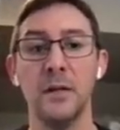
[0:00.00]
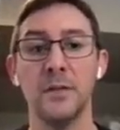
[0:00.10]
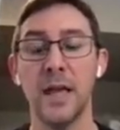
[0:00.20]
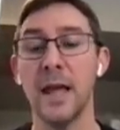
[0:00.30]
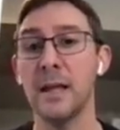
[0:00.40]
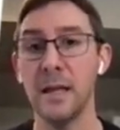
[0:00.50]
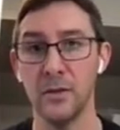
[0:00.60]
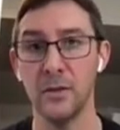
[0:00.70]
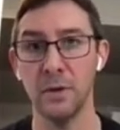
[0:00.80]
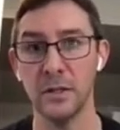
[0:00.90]
scanning
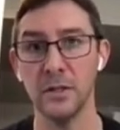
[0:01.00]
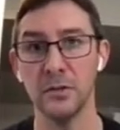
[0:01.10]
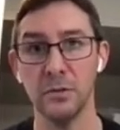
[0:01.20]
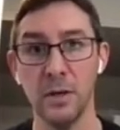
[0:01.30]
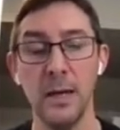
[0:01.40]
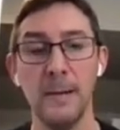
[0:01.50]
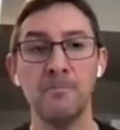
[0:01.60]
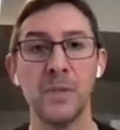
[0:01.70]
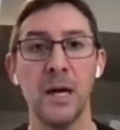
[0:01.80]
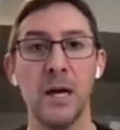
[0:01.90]
in the registry.
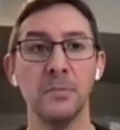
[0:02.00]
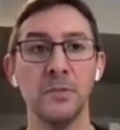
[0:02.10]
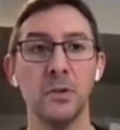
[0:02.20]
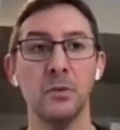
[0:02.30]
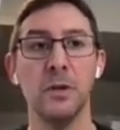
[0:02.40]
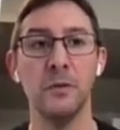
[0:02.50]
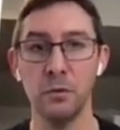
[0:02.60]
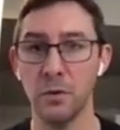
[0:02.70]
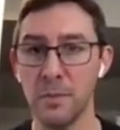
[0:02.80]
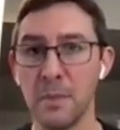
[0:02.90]
So if
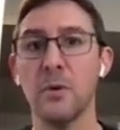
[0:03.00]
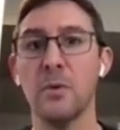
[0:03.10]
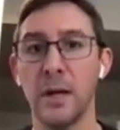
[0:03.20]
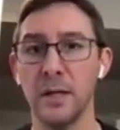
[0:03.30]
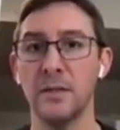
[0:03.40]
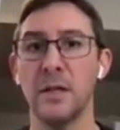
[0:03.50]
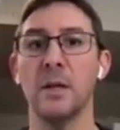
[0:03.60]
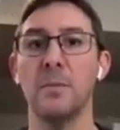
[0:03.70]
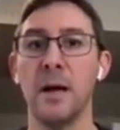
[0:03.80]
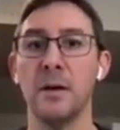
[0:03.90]
you remember what I said
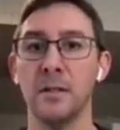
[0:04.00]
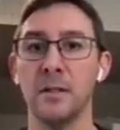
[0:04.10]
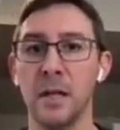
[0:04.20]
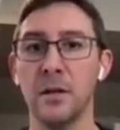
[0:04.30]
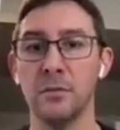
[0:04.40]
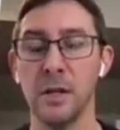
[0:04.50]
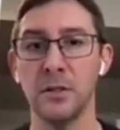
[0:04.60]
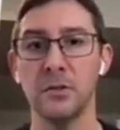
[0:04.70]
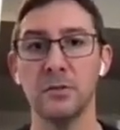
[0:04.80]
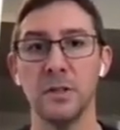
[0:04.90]
about container
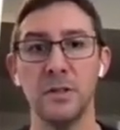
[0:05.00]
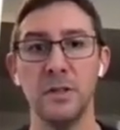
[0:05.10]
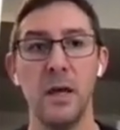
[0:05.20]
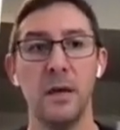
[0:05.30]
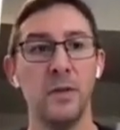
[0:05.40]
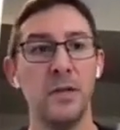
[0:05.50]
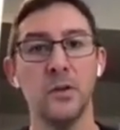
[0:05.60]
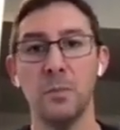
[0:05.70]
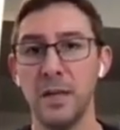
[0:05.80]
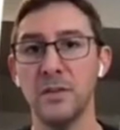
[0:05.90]
registries, these
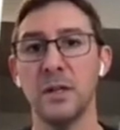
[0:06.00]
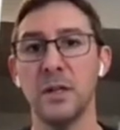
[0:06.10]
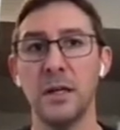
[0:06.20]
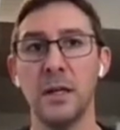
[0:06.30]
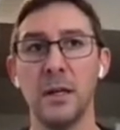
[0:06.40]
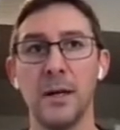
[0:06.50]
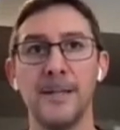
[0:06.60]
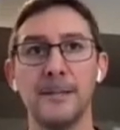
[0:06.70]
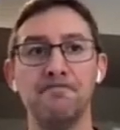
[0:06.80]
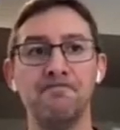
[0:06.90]
are basically
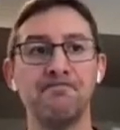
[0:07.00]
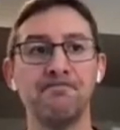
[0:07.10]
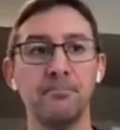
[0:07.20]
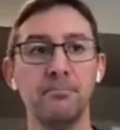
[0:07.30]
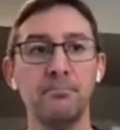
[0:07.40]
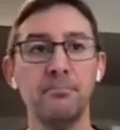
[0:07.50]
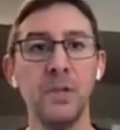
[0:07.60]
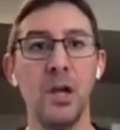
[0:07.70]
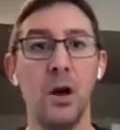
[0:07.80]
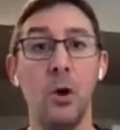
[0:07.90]

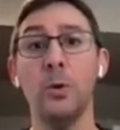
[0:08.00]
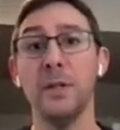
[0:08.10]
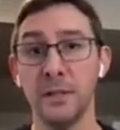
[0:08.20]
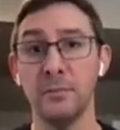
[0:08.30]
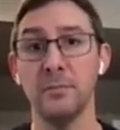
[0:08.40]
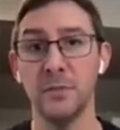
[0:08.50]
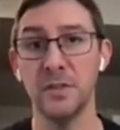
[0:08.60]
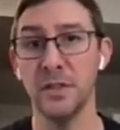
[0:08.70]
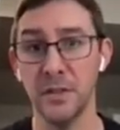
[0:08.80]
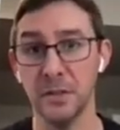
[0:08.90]
holding
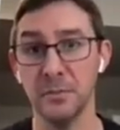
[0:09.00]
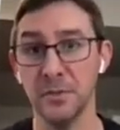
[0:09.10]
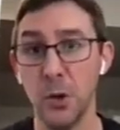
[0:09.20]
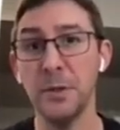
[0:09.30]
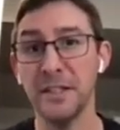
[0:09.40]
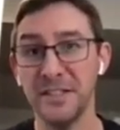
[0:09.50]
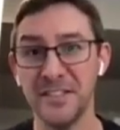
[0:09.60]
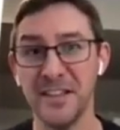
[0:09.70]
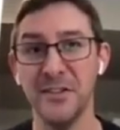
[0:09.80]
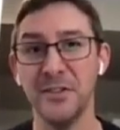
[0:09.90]
systems, holding
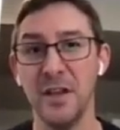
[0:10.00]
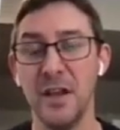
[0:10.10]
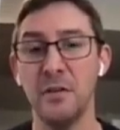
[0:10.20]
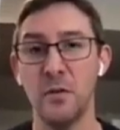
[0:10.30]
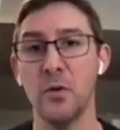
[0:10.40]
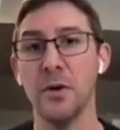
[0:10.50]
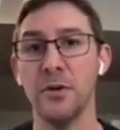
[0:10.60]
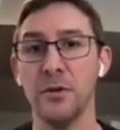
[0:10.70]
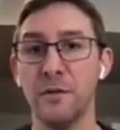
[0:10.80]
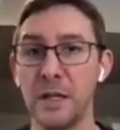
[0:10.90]
cells for
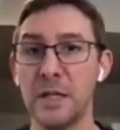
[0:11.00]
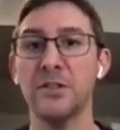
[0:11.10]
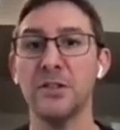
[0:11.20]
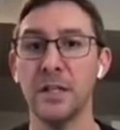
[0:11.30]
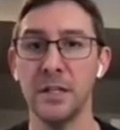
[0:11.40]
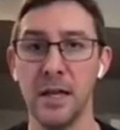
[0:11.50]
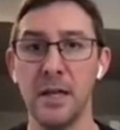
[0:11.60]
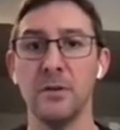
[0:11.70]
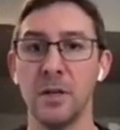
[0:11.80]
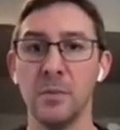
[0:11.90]
your finished
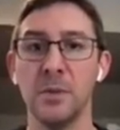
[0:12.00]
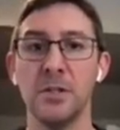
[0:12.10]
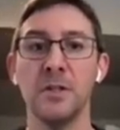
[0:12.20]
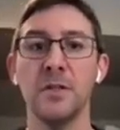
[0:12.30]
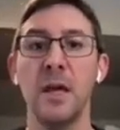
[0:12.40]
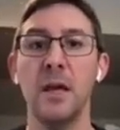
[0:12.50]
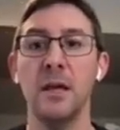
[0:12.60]
container images